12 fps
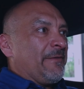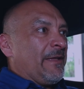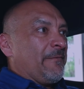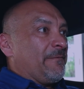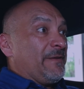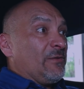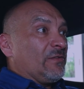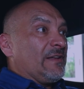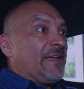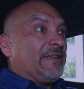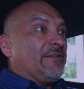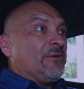It feels
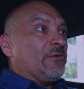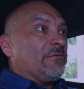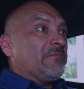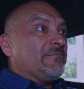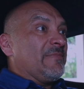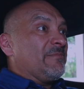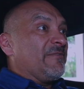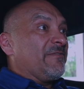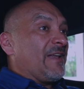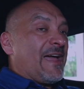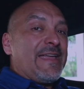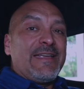like you're
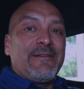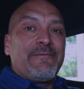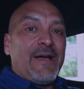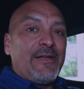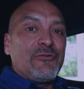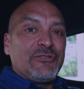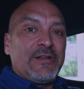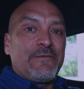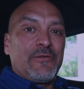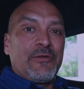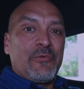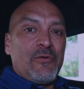flying a fighter jet
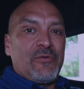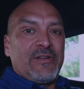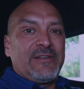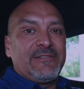for the road.